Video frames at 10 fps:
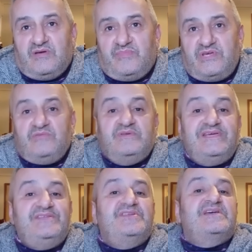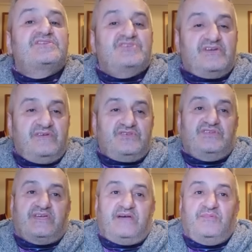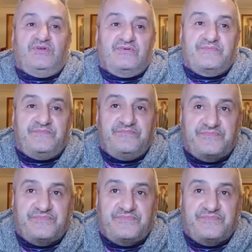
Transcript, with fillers: But you need the next generation to come along,